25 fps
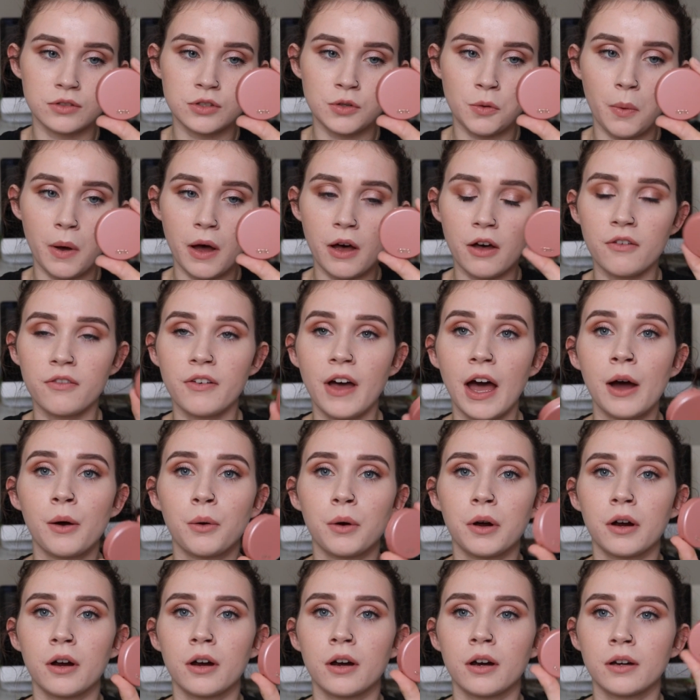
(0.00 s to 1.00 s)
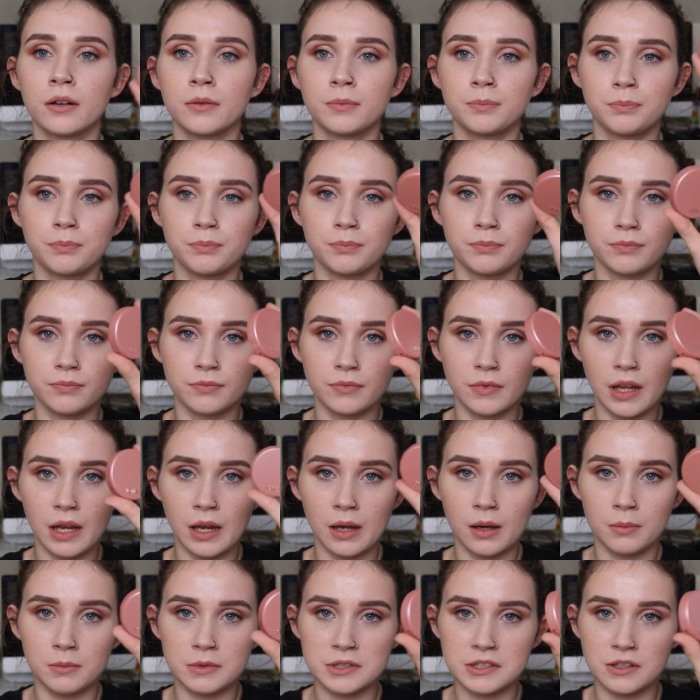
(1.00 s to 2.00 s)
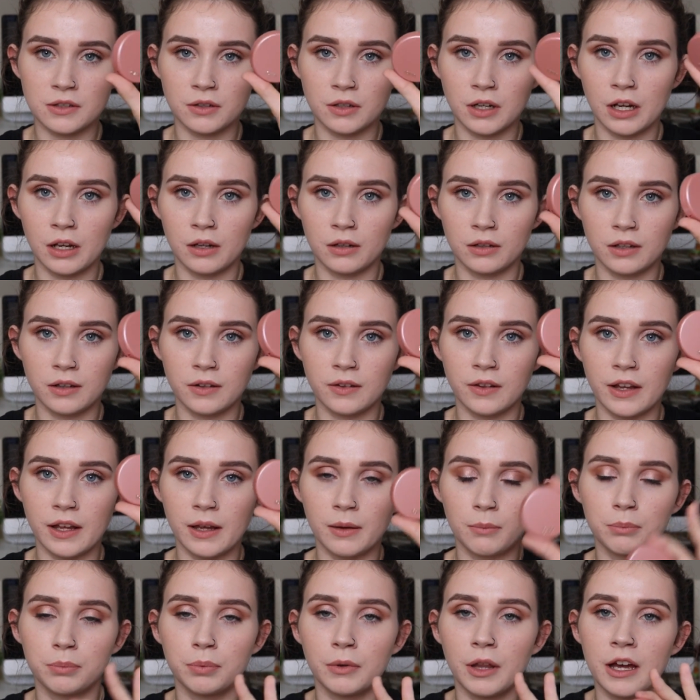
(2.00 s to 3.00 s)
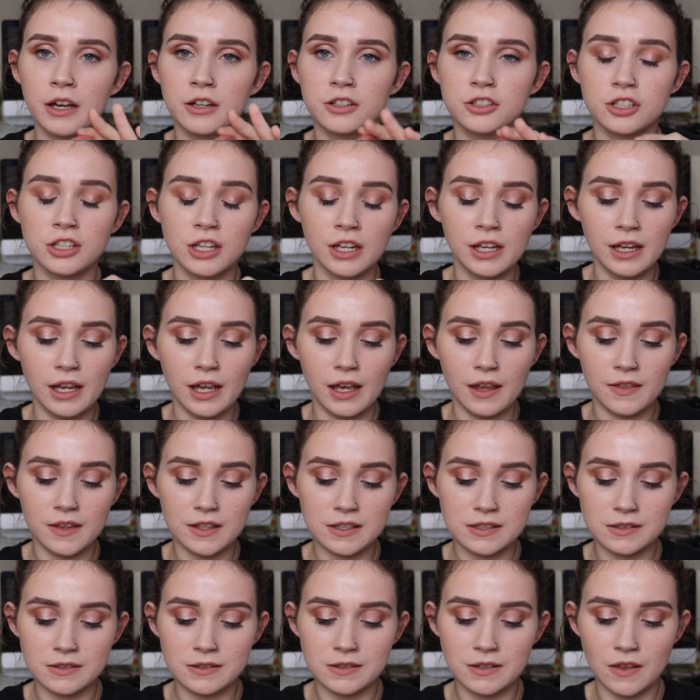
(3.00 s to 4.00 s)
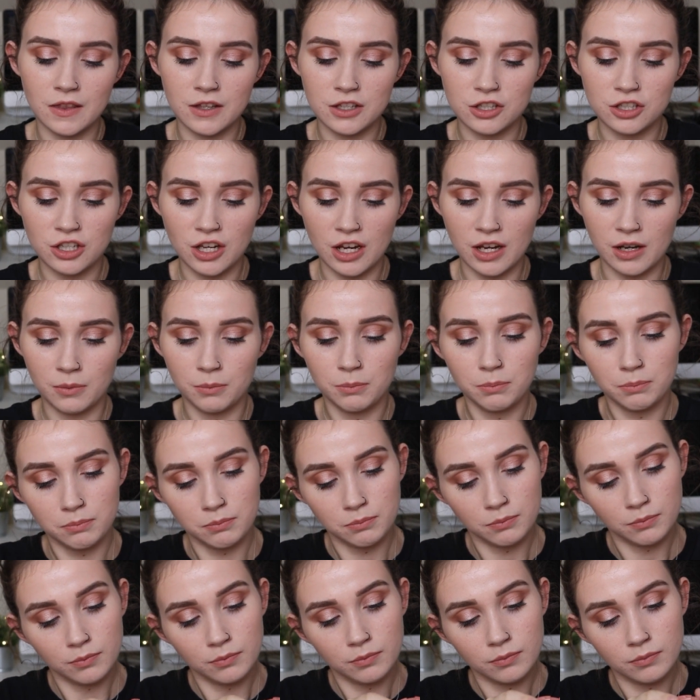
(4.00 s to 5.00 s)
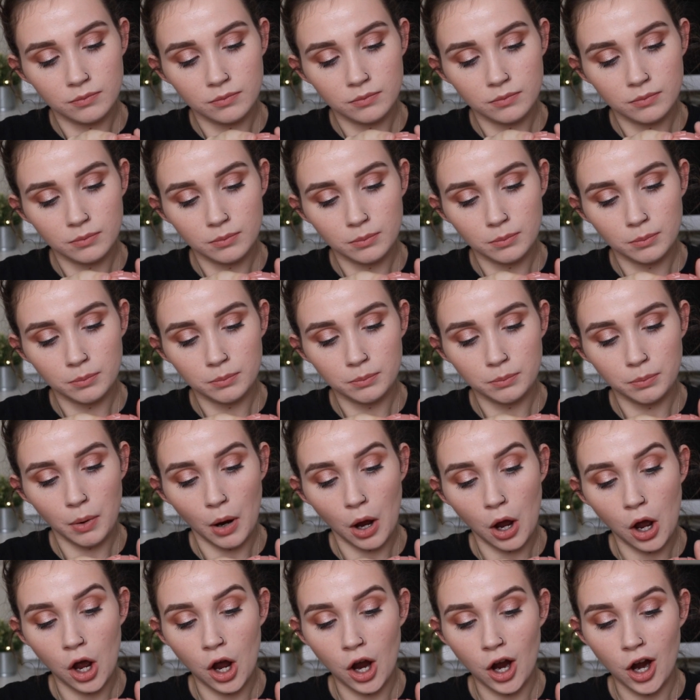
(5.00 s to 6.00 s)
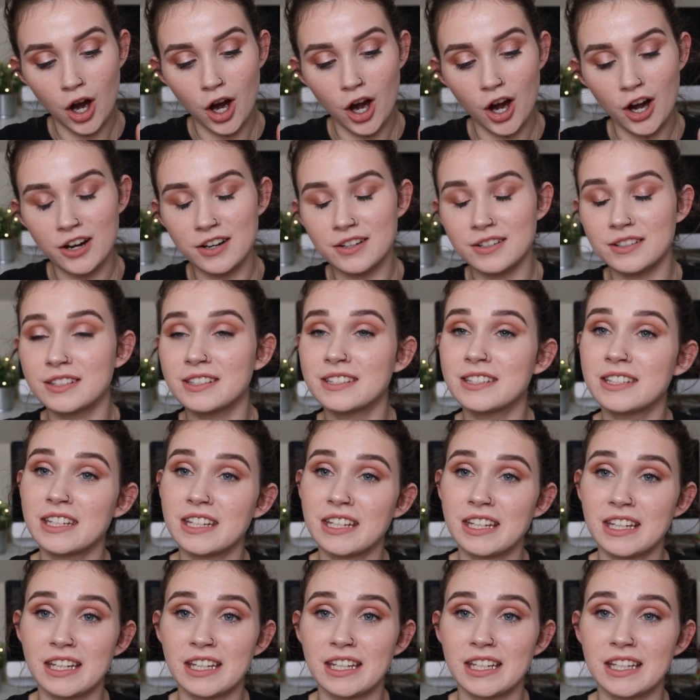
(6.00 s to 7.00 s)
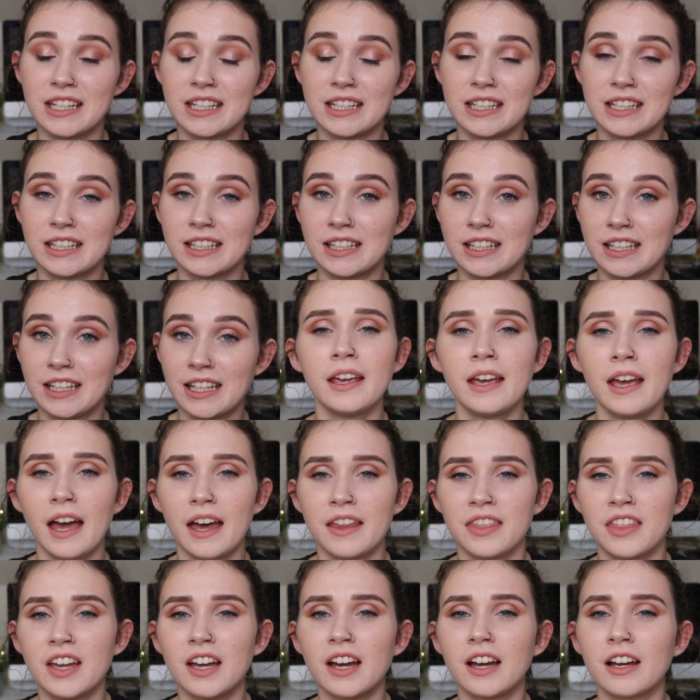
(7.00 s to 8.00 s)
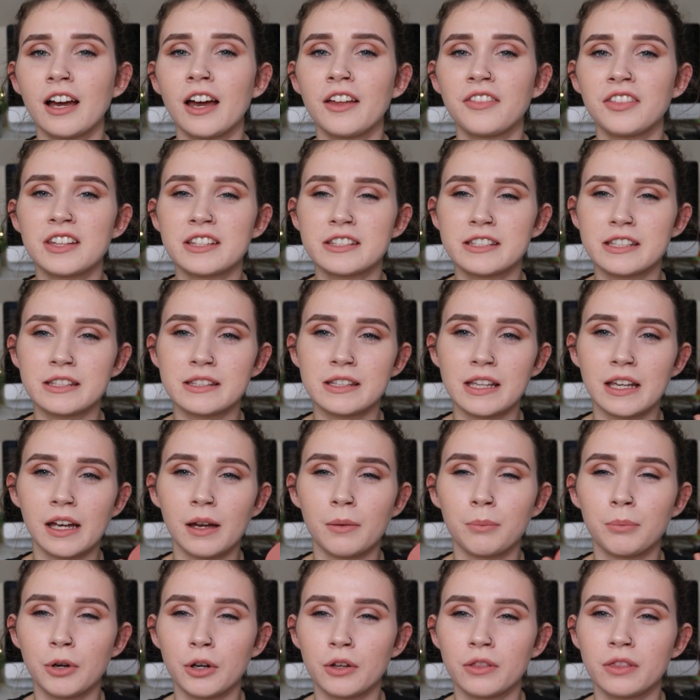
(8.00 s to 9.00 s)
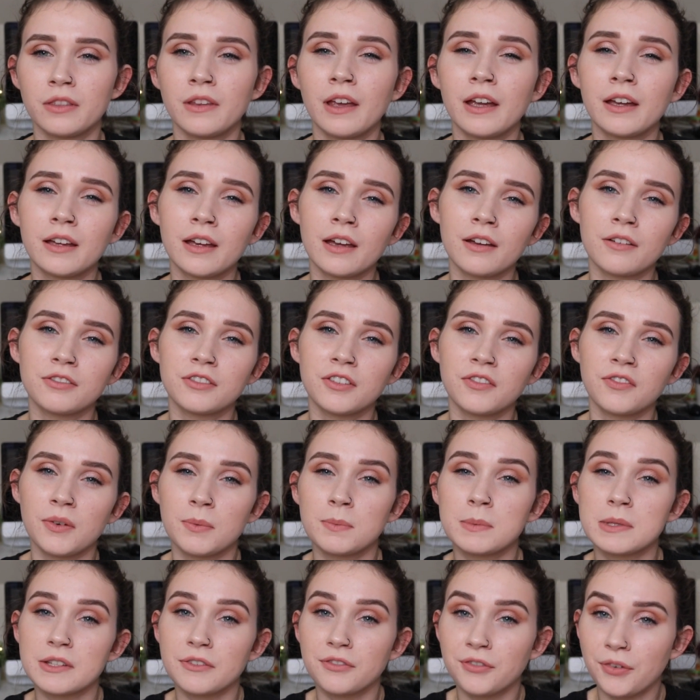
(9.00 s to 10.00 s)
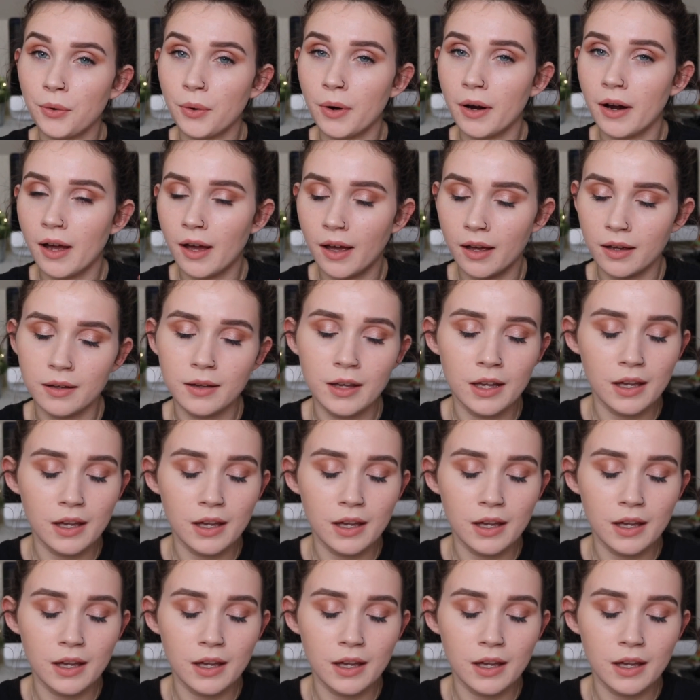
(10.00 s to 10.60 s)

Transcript: 12 Hour Amazonian Clay Blush, and this is in the shade Party. I think I got this as like a birthday gift from Sephora,